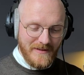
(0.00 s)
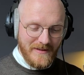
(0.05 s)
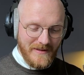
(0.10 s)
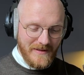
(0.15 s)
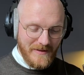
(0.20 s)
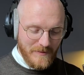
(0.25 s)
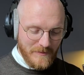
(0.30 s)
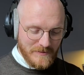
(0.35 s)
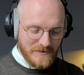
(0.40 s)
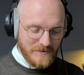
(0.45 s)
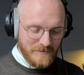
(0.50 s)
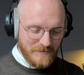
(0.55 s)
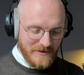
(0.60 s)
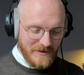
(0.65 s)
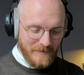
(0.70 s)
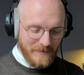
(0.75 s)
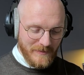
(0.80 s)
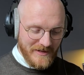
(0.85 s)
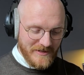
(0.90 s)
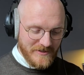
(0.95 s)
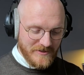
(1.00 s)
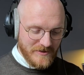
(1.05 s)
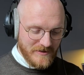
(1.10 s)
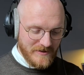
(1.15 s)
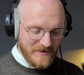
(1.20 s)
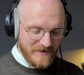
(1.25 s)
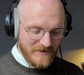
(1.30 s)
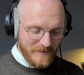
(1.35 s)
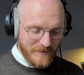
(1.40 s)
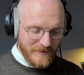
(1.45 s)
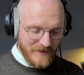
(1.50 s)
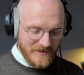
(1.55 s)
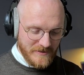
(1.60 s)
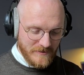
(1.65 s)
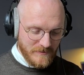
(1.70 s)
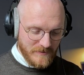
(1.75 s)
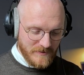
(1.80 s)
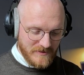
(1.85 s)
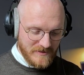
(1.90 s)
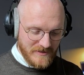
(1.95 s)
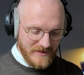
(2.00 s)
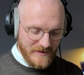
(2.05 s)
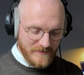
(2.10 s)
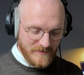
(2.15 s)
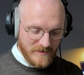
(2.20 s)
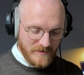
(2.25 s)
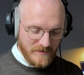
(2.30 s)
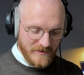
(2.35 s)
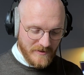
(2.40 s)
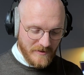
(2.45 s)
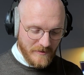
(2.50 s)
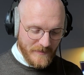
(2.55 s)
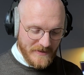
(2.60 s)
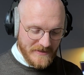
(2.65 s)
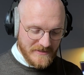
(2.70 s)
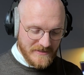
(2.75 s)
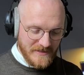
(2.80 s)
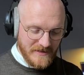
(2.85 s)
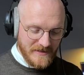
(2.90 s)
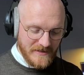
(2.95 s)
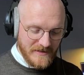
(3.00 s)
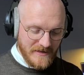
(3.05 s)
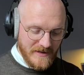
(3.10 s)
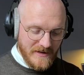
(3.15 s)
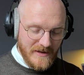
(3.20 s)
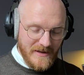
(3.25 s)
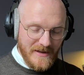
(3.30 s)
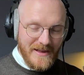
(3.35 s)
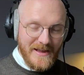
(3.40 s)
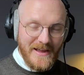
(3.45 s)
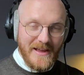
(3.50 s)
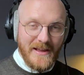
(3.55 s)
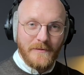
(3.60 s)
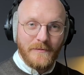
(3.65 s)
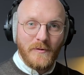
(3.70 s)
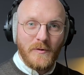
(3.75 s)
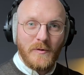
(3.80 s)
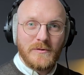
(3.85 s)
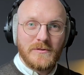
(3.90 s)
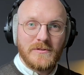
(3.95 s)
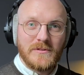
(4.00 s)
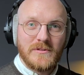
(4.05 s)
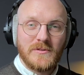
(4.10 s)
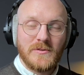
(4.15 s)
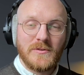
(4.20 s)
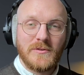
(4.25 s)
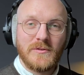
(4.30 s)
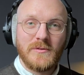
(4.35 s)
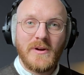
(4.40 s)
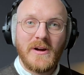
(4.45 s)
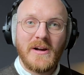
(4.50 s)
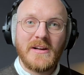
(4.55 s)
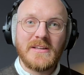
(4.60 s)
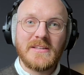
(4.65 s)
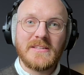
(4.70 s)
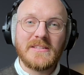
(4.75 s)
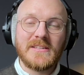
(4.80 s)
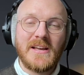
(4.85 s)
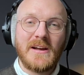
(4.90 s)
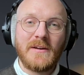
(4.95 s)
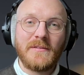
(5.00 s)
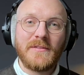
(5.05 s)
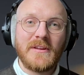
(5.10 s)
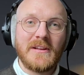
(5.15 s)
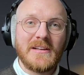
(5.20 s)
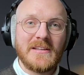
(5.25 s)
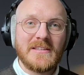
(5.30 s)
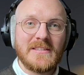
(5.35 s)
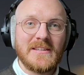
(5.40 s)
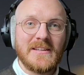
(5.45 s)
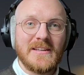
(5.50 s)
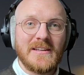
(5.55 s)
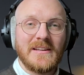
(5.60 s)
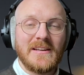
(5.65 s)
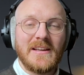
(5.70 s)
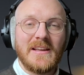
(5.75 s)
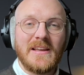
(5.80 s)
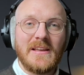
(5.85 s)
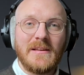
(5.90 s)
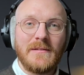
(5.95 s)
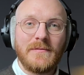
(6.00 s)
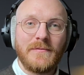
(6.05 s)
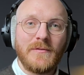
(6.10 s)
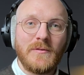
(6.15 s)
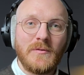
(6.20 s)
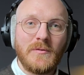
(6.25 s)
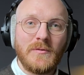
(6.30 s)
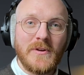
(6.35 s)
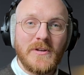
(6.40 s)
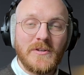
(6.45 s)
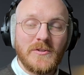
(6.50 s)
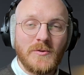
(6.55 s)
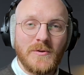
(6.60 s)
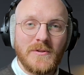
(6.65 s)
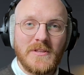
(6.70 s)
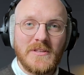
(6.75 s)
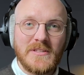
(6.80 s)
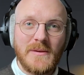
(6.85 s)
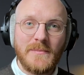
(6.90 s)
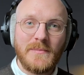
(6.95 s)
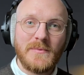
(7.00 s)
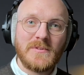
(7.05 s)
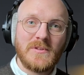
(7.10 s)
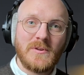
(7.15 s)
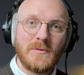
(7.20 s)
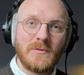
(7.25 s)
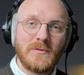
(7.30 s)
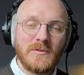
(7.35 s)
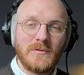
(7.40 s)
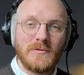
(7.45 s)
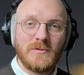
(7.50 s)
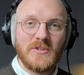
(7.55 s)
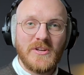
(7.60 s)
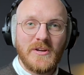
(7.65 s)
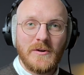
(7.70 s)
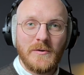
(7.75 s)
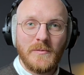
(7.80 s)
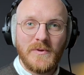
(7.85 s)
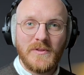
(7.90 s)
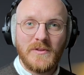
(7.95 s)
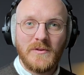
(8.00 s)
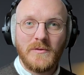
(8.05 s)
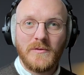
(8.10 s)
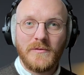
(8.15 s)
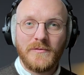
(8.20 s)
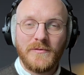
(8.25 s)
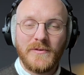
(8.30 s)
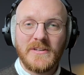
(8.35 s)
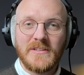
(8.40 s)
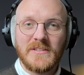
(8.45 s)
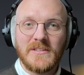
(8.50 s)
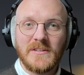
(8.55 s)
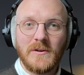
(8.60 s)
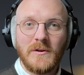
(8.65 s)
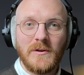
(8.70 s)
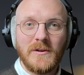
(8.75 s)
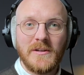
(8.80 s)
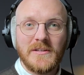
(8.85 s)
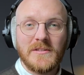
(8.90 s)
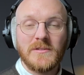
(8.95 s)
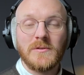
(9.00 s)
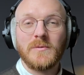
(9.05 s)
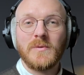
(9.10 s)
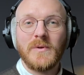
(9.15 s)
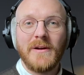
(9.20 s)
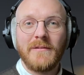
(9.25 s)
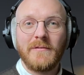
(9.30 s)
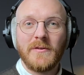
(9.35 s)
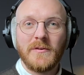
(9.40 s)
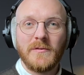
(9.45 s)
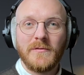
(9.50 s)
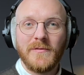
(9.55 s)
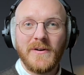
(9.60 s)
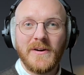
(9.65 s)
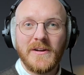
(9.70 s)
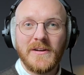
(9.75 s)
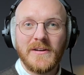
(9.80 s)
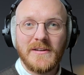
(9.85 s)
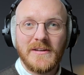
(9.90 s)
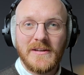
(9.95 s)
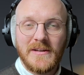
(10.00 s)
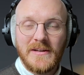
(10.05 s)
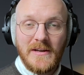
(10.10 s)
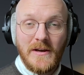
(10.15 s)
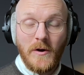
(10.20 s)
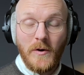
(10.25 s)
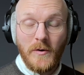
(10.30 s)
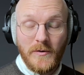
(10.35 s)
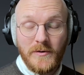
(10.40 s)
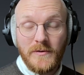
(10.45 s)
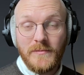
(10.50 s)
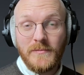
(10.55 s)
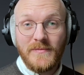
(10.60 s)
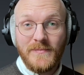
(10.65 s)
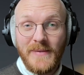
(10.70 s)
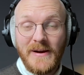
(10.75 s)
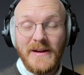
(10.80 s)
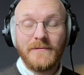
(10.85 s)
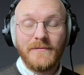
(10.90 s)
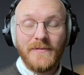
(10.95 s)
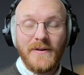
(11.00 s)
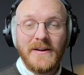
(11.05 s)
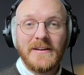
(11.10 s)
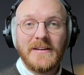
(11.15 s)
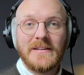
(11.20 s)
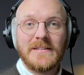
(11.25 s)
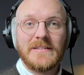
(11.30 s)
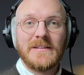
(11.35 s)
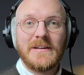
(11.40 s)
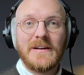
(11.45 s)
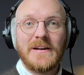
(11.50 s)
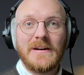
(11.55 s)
It was a real pleasure. The pleasure was absolutely on my side. And of course, to you guys out there listening, if you enjoyed this episode, do share it with your friends and colleagues or whoever you find or might find it